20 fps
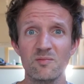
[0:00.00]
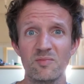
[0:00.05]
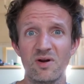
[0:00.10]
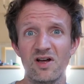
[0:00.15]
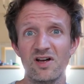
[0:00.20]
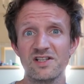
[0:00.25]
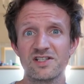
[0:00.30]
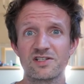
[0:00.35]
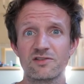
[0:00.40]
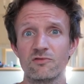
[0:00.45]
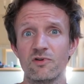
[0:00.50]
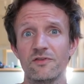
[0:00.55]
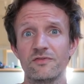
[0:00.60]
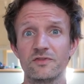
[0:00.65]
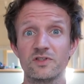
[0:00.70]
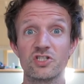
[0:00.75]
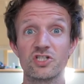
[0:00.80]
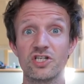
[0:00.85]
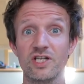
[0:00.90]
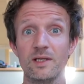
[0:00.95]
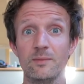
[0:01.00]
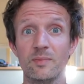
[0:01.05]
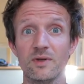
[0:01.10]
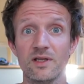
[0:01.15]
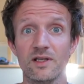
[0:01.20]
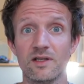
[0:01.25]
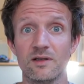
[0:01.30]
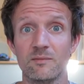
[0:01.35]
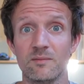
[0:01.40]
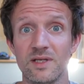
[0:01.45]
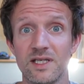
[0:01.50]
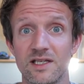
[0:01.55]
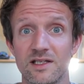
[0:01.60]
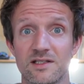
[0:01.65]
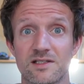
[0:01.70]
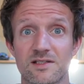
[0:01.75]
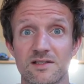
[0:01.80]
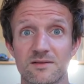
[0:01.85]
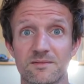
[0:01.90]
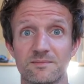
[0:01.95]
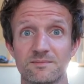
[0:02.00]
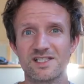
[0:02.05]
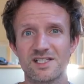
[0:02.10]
plants are often cheaper than meats.